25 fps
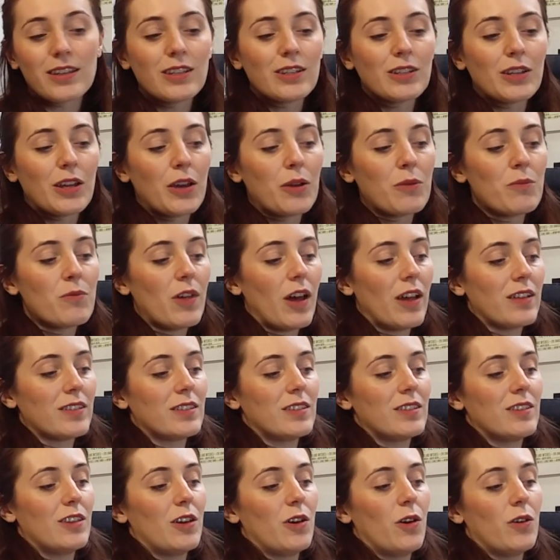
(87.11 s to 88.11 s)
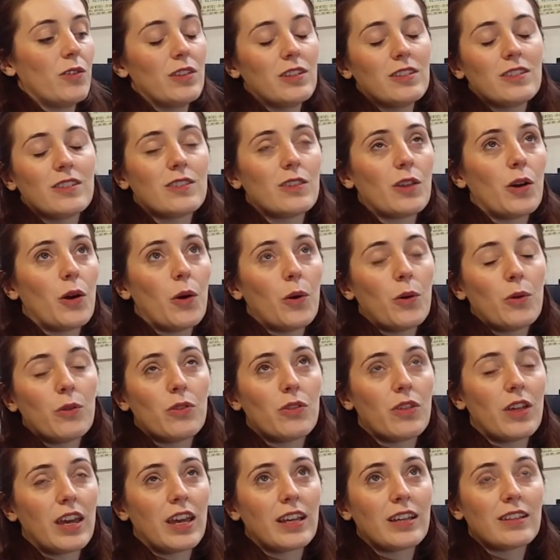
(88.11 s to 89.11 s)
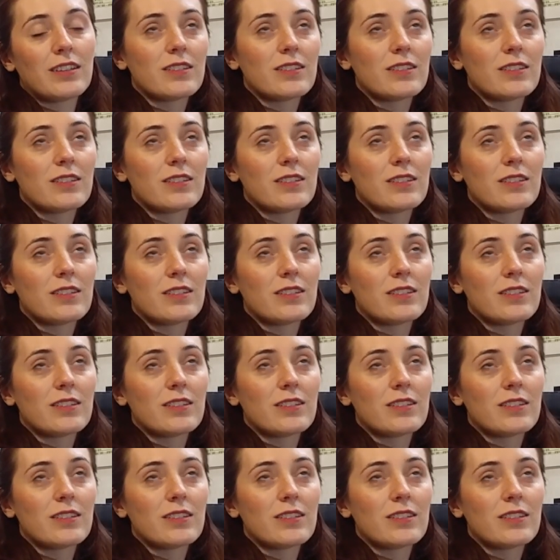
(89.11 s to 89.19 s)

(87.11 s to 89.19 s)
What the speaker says: You know, this is the whole thing.